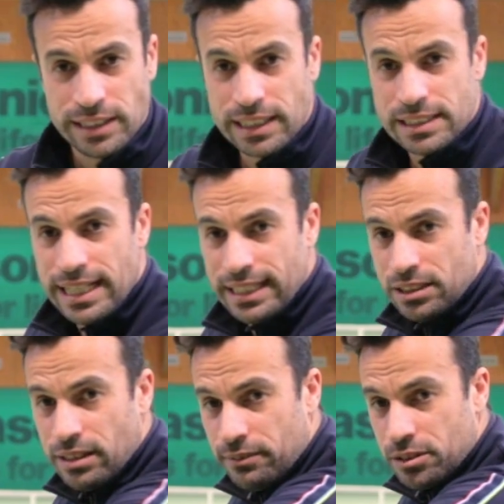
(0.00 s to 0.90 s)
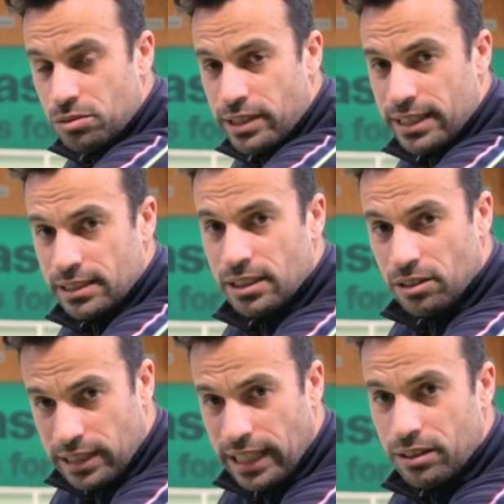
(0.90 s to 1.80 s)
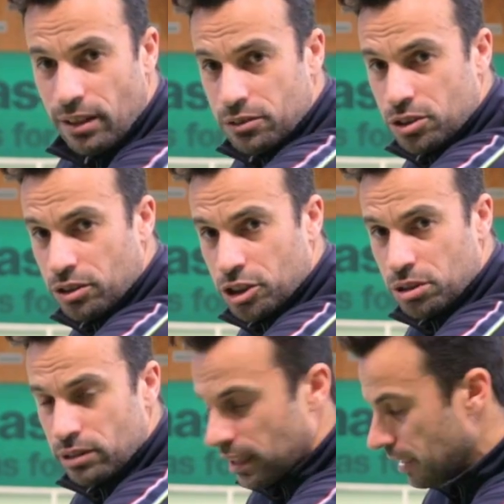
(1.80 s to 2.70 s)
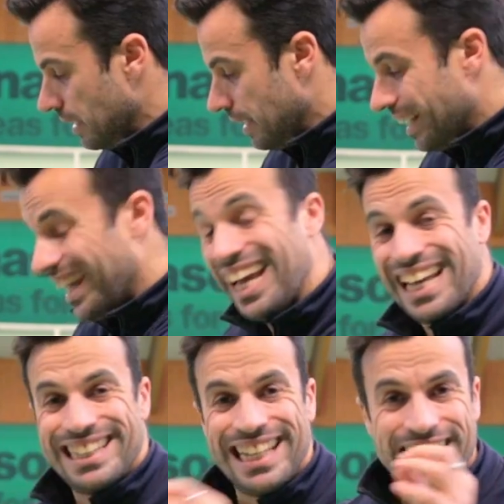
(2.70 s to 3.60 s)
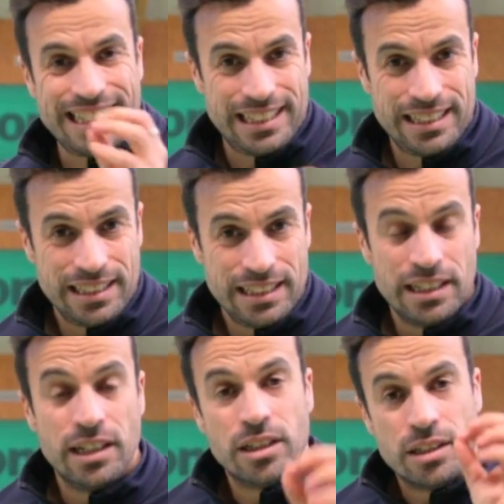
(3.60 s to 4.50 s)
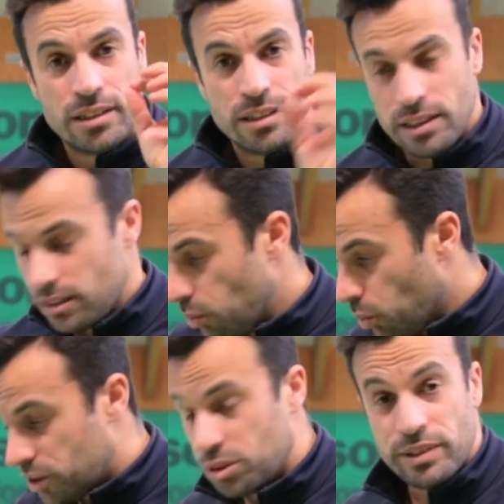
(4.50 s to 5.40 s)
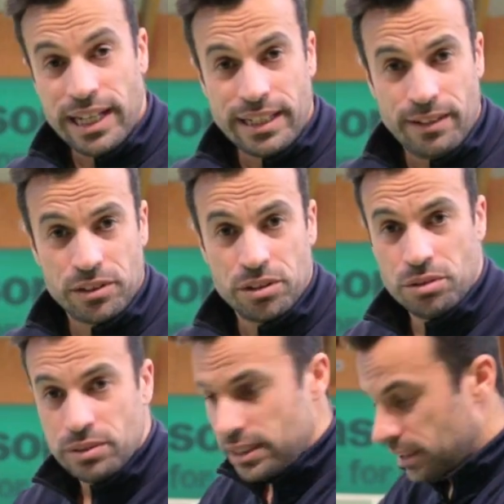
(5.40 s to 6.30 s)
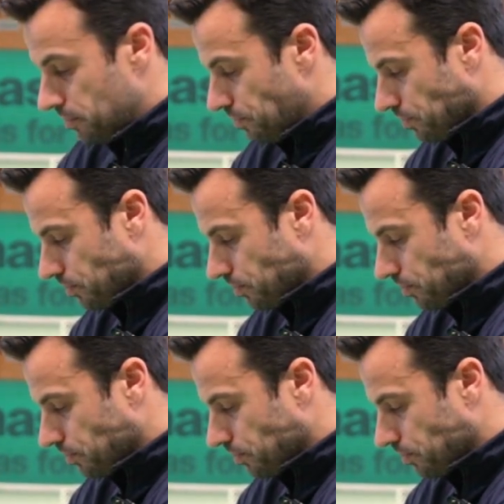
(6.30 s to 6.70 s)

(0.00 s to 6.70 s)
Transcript: thing is that you have to do that, okay? You have to turn your shoulder, and then what you then have to do is